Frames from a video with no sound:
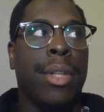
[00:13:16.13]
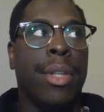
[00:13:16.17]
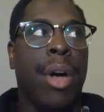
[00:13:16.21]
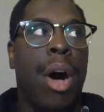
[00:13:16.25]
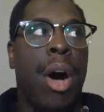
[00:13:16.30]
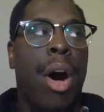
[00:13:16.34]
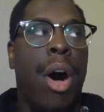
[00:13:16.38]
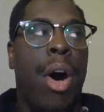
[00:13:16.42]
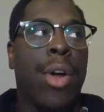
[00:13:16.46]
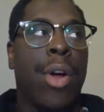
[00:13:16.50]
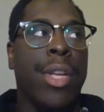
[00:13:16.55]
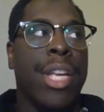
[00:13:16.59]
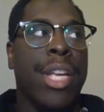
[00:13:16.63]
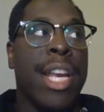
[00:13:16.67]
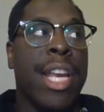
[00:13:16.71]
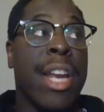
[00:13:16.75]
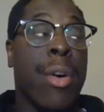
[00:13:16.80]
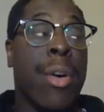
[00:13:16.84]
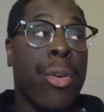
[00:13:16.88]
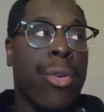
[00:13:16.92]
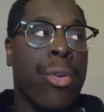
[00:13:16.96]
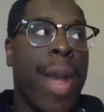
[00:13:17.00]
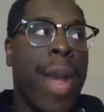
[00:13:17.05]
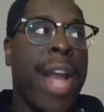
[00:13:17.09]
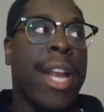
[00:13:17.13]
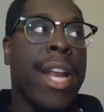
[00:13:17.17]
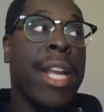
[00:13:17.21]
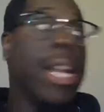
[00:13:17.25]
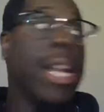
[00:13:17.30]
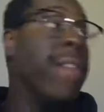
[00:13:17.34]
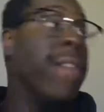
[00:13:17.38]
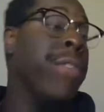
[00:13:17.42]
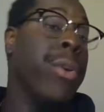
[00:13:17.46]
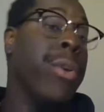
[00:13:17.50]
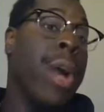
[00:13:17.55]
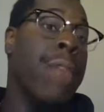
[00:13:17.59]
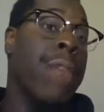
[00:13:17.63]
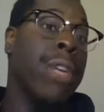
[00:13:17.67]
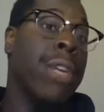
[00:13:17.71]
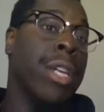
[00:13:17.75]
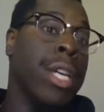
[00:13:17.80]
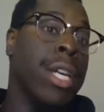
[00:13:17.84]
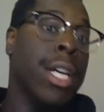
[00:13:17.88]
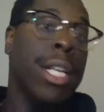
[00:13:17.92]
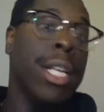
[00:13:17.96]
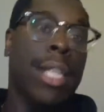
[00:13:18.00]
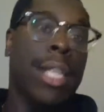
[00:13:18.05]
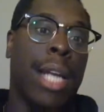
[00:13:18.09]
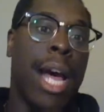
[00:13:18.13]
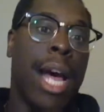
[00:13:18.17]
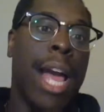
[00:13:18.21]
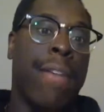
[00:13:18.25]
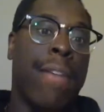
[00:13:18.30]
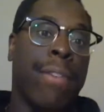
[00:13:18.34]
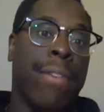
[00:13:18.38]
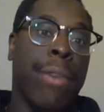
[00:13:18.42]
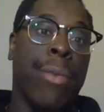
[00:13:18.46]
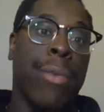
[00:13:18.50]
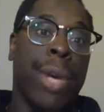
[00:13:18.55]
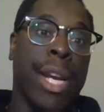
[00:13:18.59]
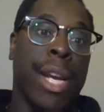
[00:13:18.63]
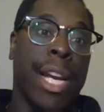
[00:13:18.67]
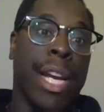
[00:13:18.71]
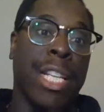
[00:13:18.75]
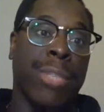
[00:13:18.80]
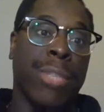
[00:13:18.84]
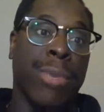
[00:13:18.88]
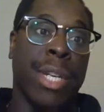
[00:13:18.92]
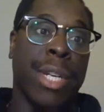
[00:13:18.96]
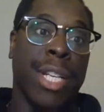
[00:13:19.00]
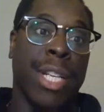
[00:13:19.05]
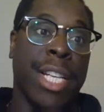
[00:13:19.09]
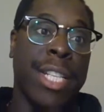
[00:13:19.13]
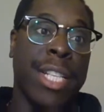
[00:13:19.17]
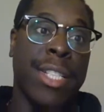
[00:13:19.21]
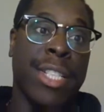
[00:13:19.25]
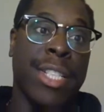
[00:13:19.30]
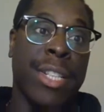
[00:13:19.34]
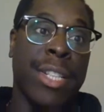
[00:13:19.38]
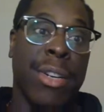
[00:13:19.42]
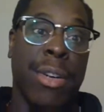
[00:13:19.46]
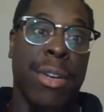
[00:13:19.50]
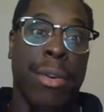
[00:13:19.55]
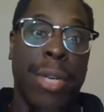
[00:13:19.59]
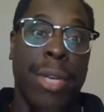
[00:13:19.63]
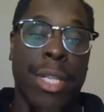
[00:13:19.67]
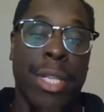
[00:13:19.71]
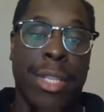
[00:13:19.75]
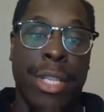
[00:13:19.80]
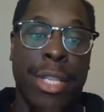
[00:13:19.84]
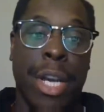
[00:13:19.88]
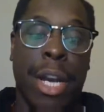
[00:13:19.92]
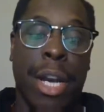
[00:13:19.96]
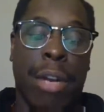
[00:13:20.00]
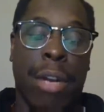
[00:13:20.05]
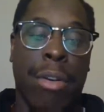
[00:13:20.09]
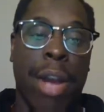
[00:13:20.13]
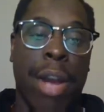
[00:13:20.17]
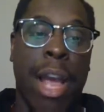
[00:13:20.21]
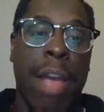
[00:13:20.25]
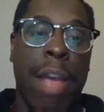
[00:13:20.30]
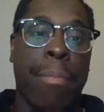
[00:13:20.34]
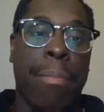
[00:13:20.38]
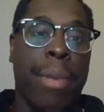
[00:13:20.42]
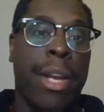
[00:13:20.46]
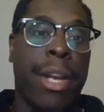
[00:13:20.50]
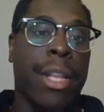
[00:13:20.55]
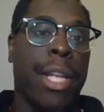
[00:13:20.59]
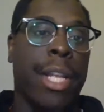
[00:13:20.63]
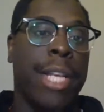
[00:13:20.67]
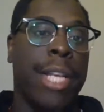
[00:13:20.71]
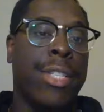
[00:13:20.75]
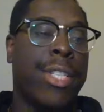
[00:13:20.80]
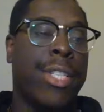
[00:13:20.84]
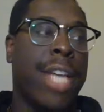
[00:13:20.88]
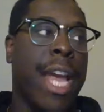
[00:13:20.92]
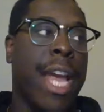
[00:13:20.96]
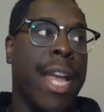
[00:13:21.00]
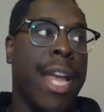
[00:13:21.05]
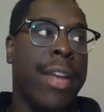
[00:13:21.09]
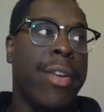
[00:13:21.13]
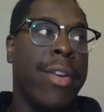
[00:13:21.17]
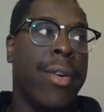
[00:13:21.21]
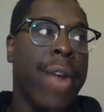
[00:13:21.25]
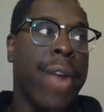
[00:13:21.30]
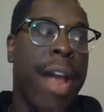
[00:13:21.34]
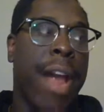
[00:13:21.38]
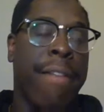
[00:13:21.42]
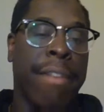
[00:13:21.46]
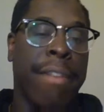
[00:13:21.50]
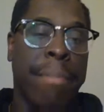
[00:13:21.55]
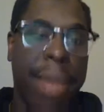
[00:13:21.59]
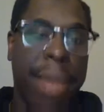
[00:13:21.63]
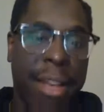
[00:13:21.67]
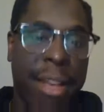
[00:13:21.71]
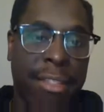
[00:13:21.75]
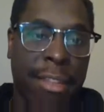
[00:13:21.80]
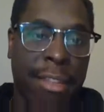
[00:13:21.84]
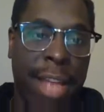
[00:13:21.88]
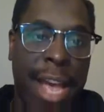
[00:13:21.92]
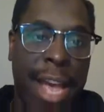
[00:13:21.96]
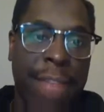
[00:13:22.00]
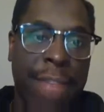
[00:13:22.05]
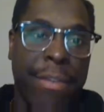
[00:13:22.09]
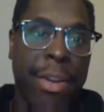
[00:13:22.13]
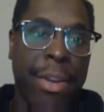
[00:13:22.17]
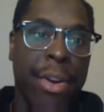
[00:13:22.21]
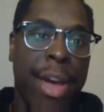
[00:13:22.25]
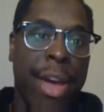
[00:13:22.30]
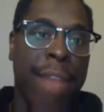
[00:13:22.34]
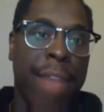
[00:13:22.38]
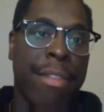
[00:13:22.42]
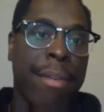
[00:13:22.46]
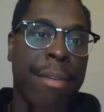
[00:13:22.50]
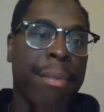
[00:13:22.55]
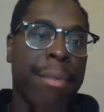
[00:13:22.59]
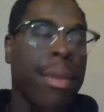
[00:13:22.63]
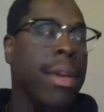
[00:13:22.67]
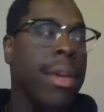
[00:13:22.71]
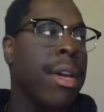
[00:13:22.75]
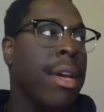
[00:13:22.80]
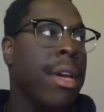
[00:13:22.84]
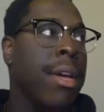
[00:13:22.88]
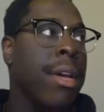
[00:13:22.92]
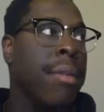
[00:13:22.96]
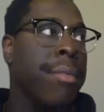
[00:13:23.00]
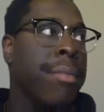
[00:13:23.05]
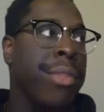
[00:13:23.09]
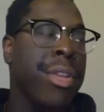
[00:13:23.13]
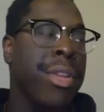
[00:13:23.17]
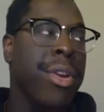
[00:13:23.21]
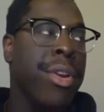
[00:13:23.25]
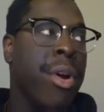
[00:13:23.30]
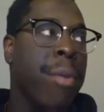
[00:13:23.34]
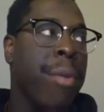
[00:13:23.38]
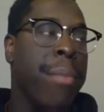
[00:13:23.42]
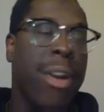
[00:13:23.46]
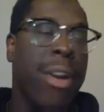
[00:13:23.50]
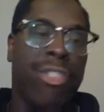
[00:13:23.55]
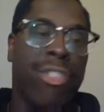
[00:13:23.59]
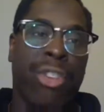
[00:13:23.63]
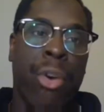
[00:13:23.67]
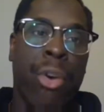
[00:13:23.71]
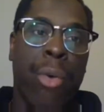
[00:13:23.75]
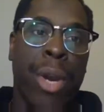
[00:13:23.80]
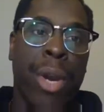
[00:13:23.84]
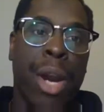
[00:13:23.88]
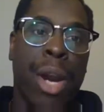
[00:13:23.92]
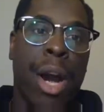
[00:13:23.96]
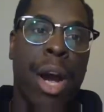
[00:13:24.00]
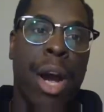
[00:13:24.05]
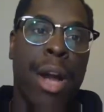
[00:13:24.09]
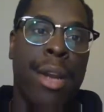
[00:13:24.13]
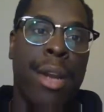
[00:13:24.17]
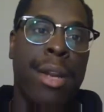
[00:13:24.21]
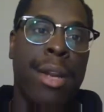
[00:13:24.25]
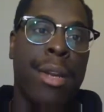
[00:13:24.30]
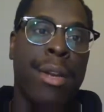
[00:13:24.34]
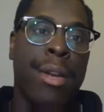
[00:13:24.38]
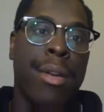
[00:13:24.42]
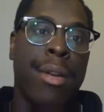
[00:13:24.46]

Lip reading: All, you know, granted, if you have a good life, it would consider it suck, right? But let's say you don't have the best life, you don't have the, you know, much going on,